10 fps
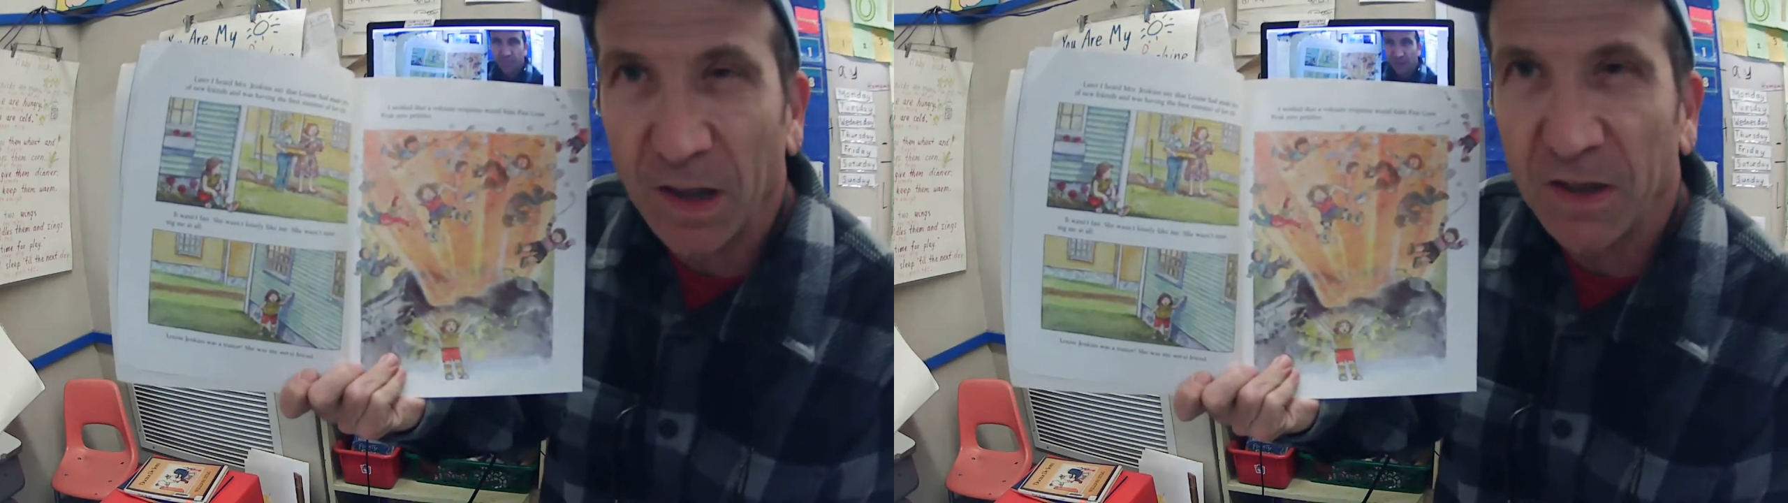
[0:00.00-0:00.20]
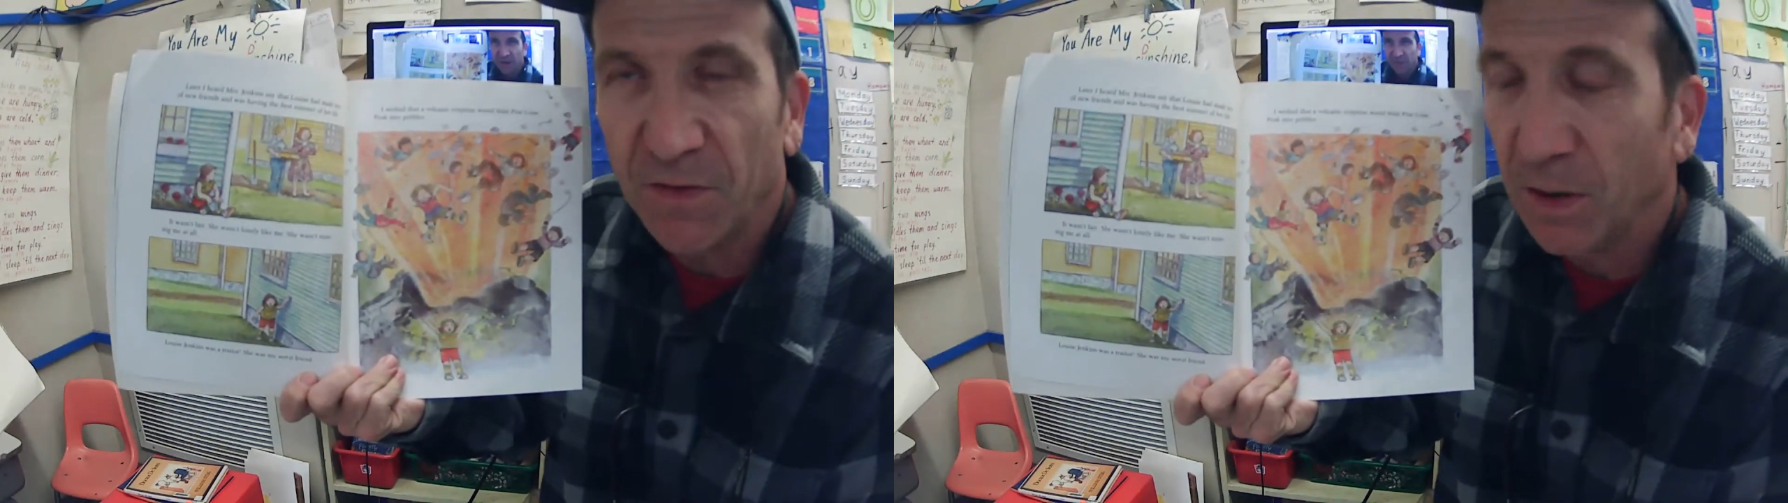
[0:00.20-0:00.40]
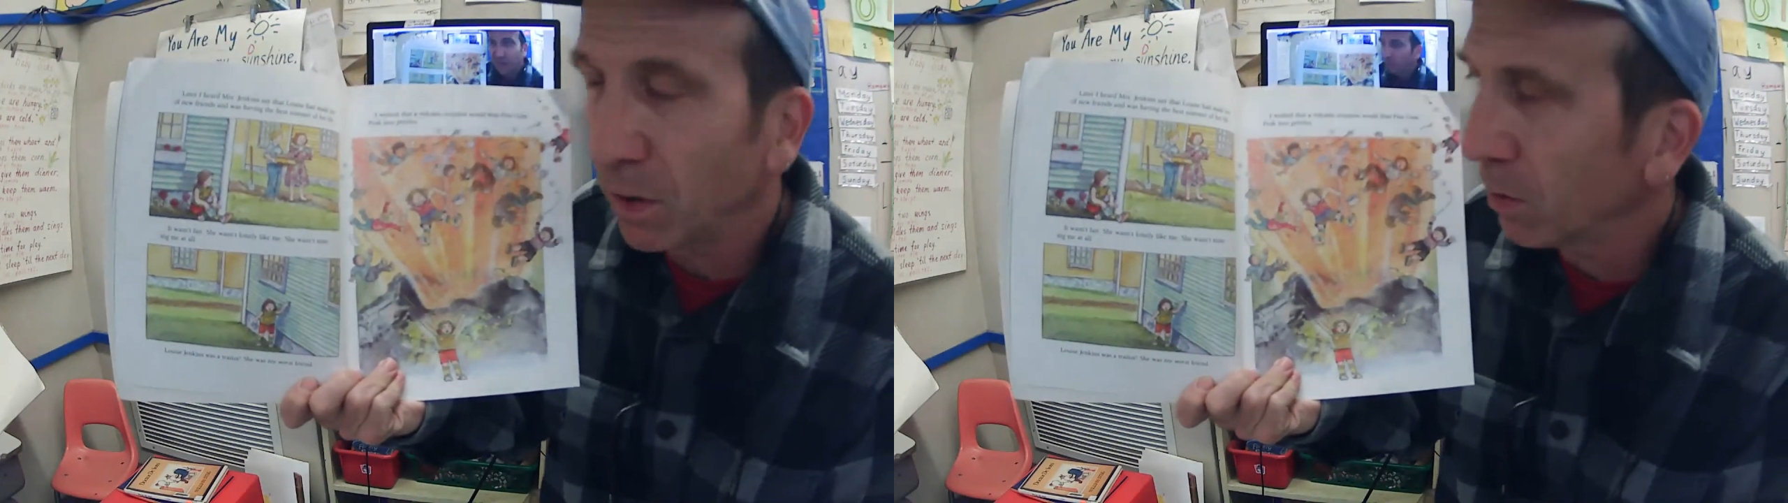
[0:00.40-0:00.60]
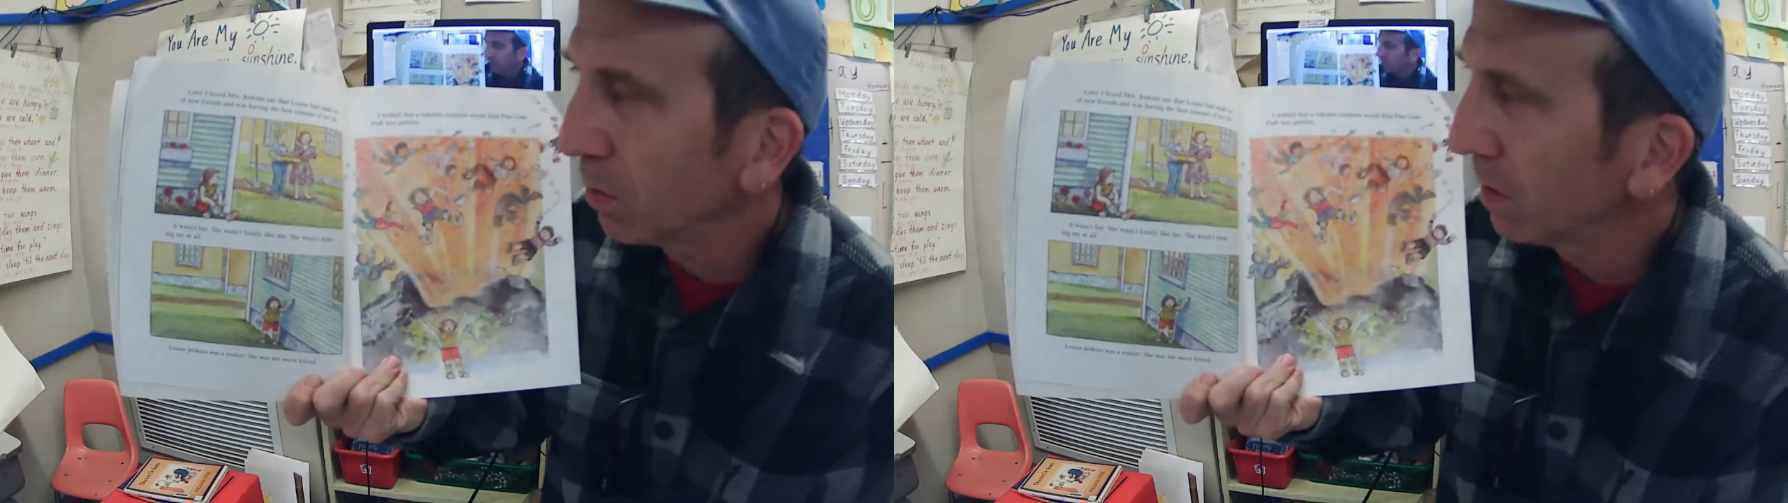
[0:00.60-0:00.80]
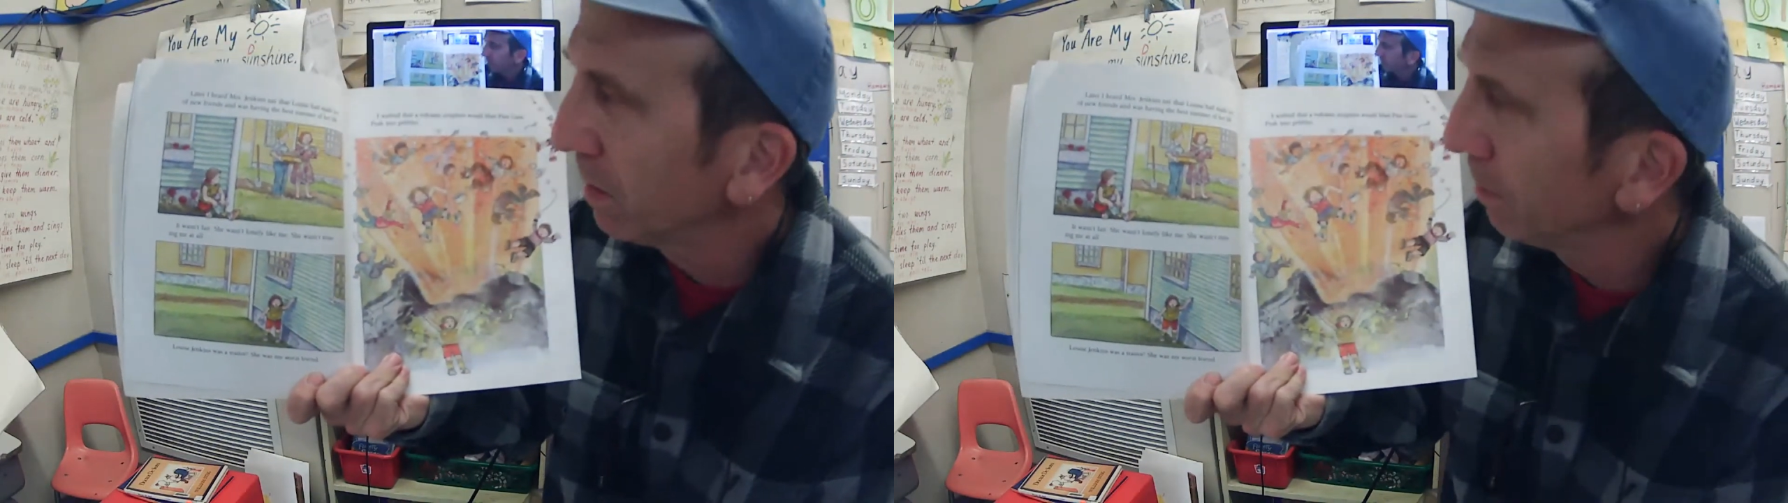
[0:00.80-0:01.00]
must feel
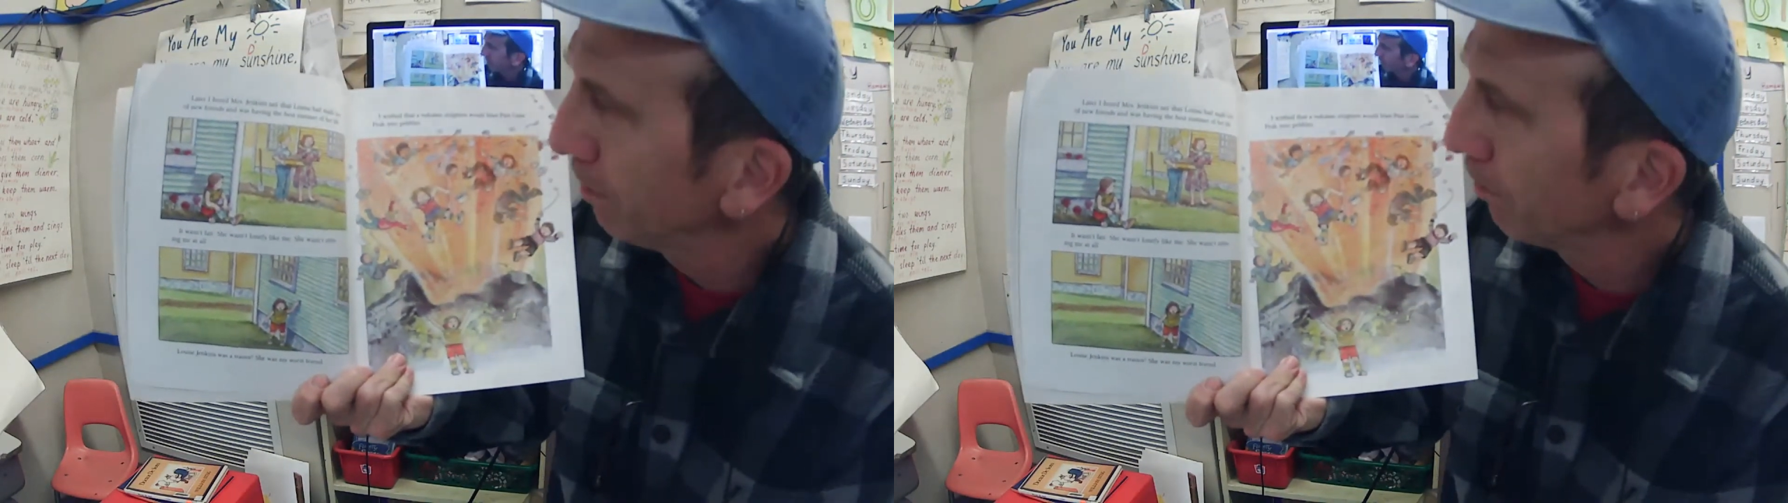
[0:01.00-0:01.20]
lonely.